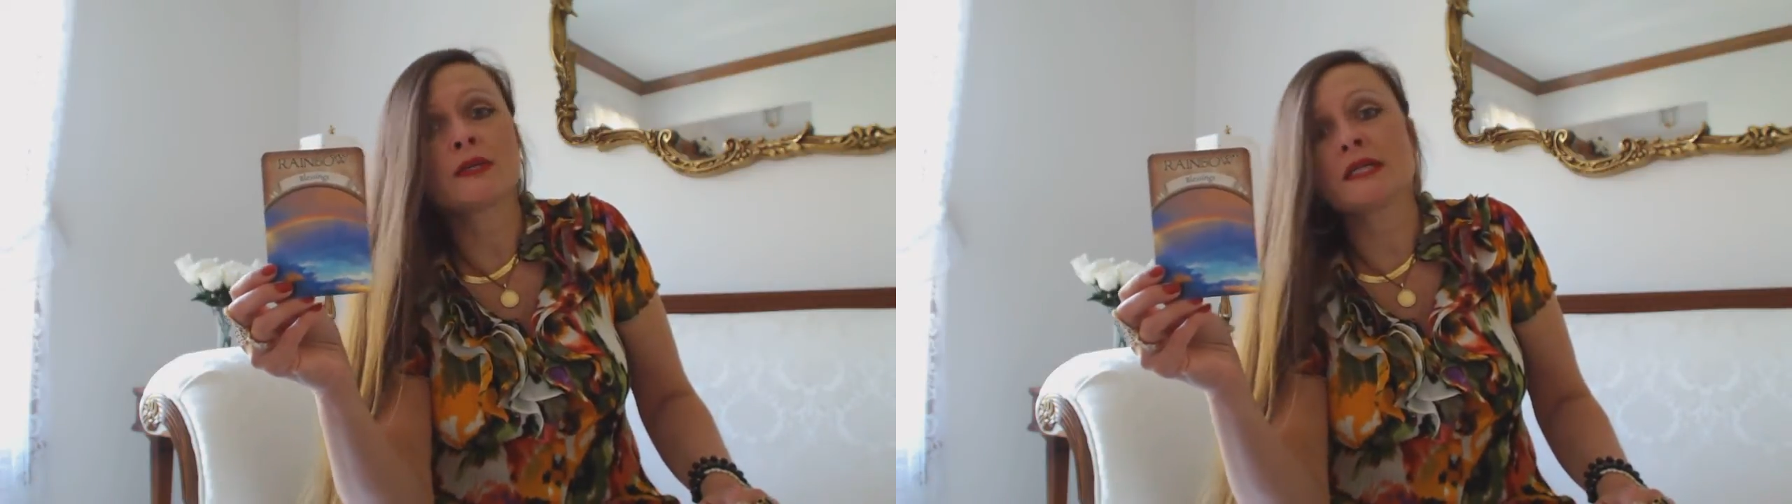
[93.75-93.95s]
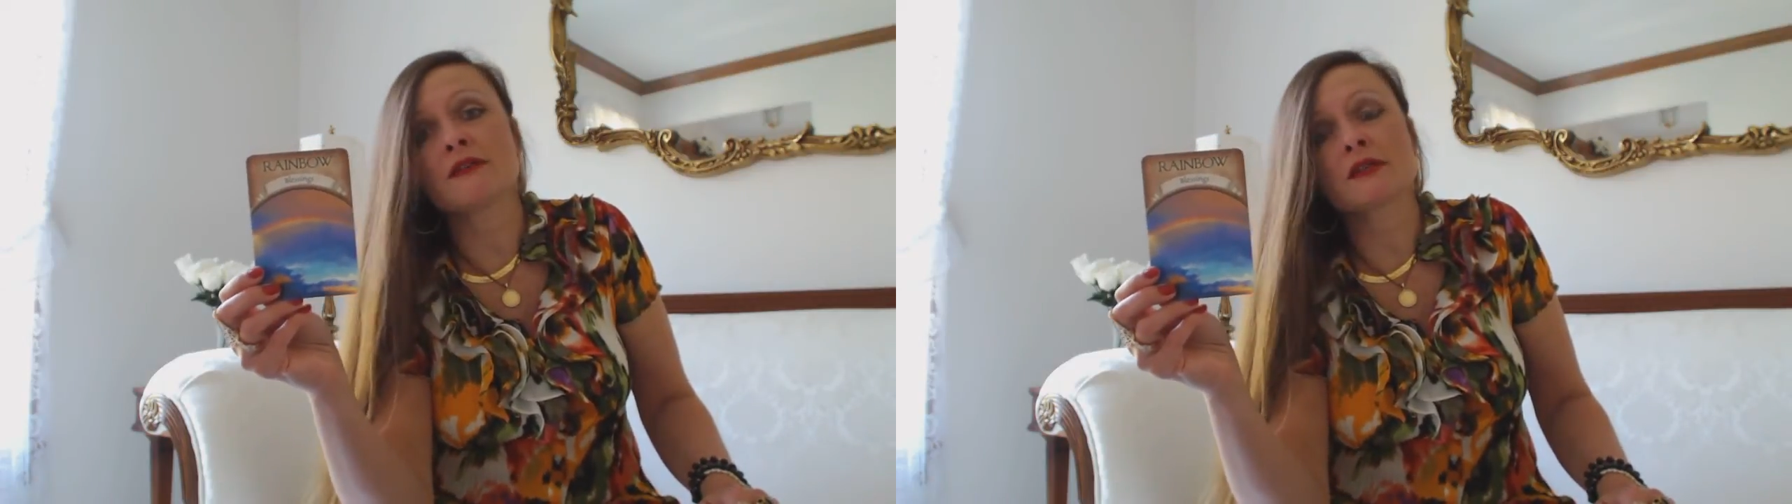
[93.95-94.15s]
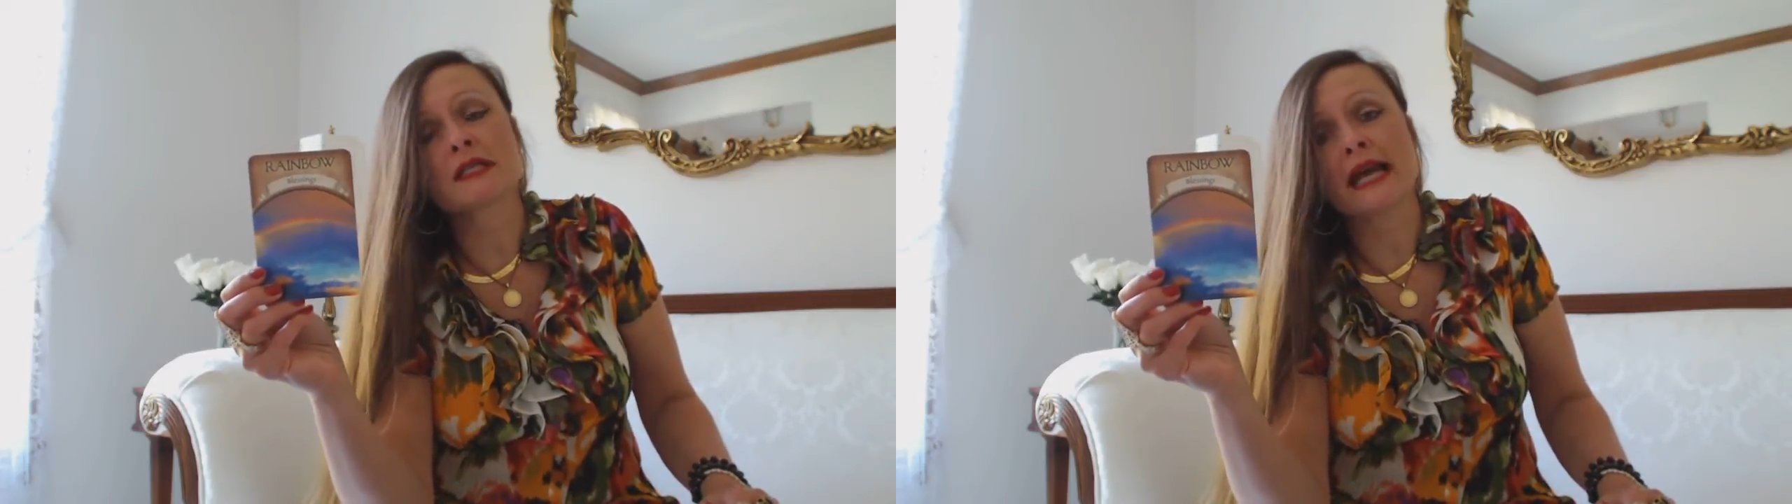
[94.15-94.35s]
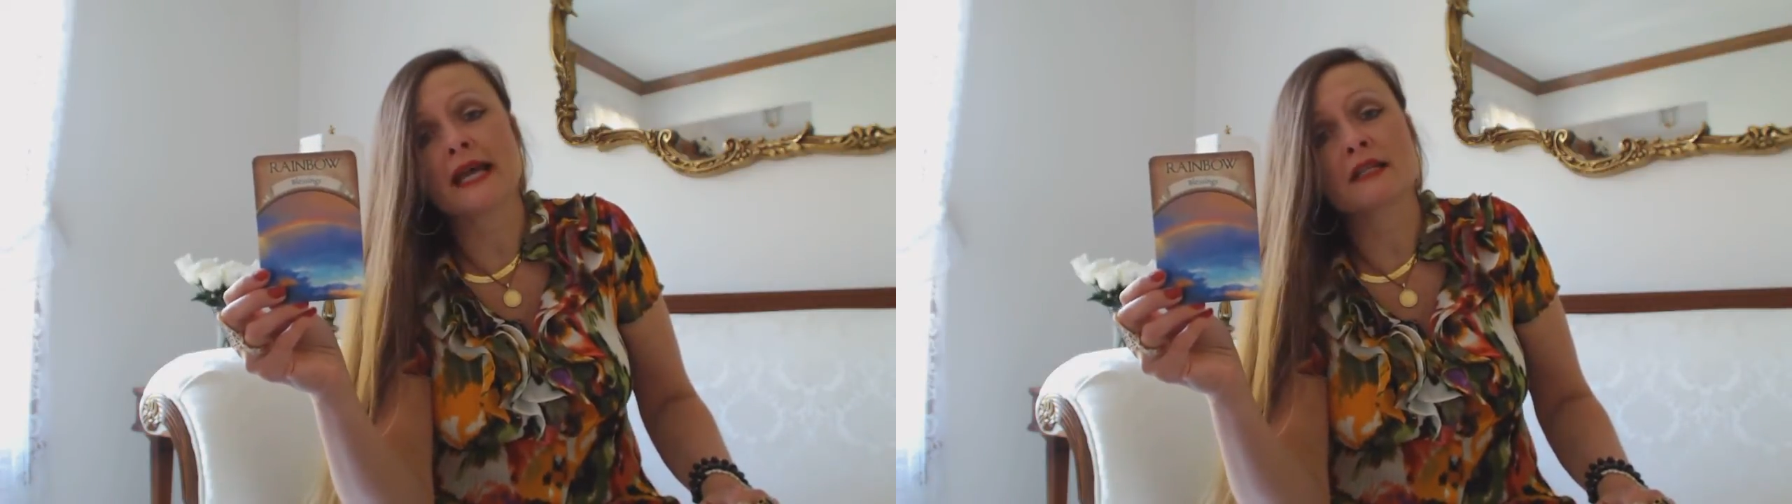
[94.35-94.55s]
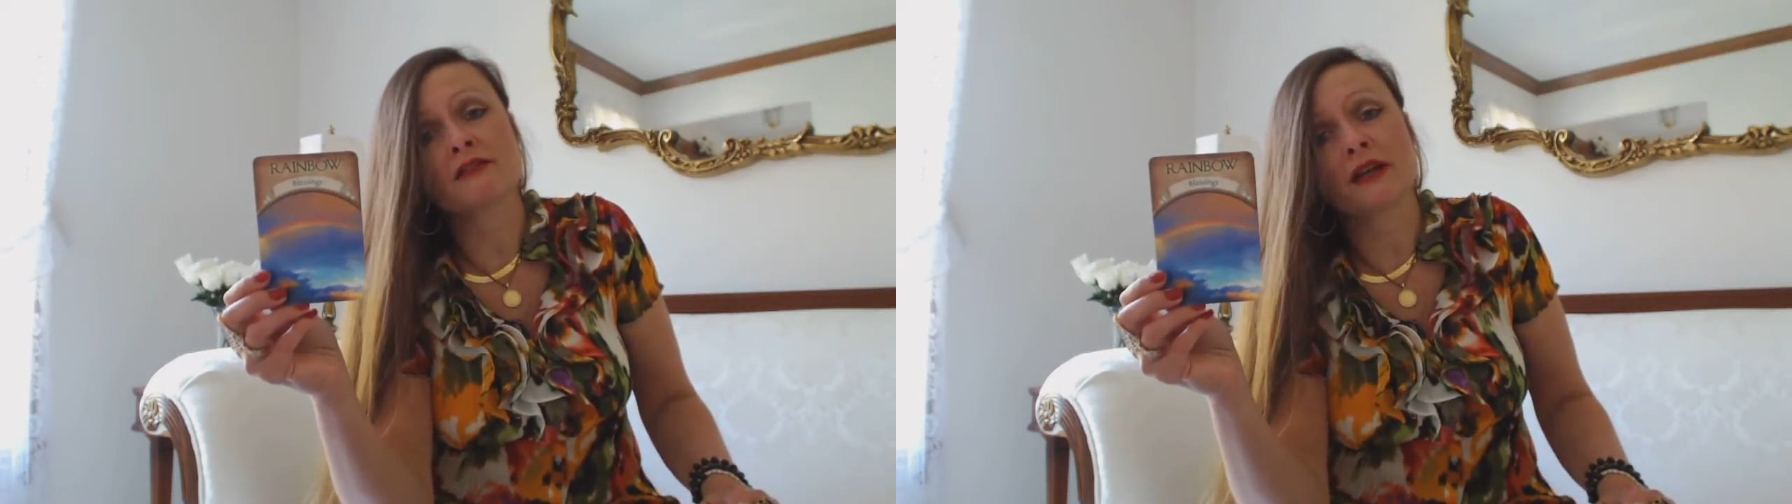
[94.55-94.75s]
was never
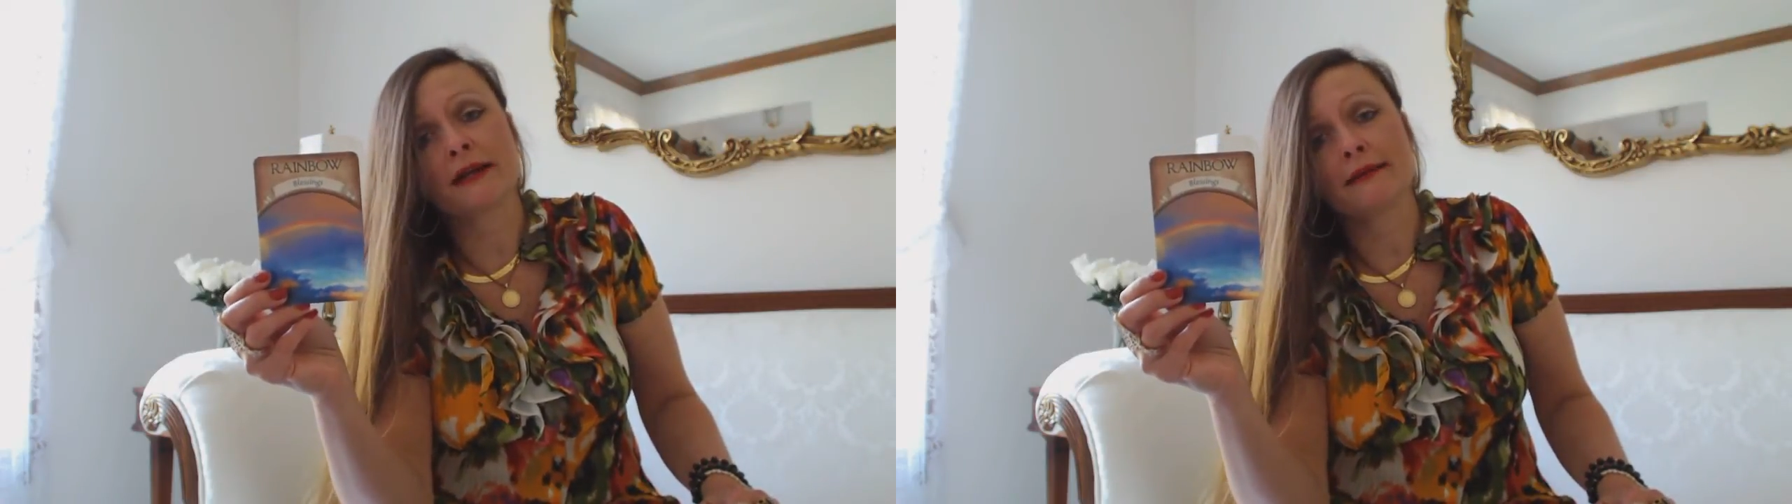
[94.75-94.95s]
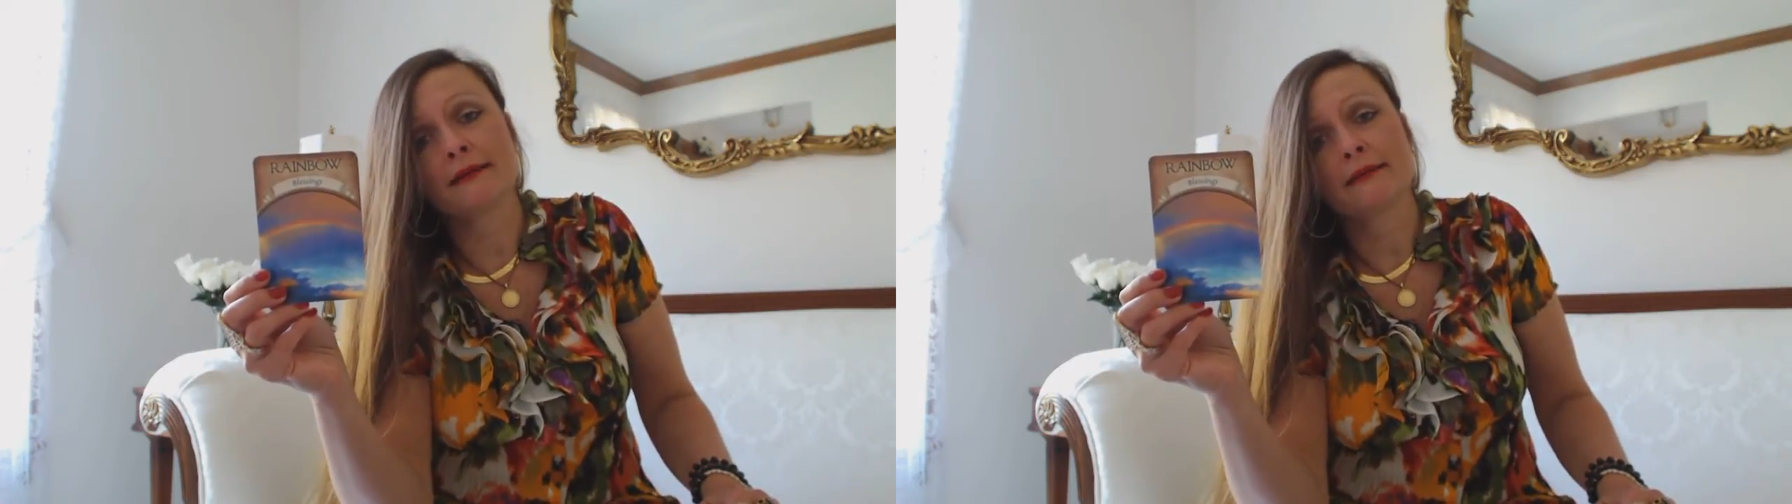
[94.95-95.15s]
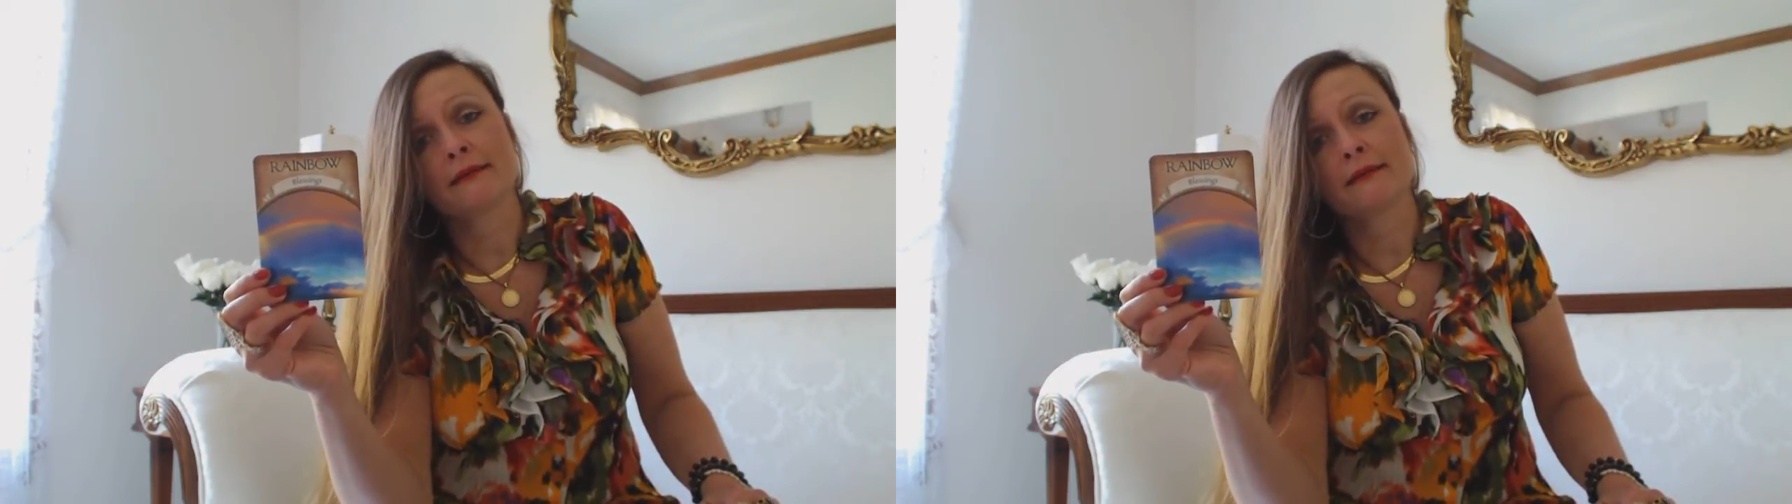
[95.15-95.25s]
satisfied?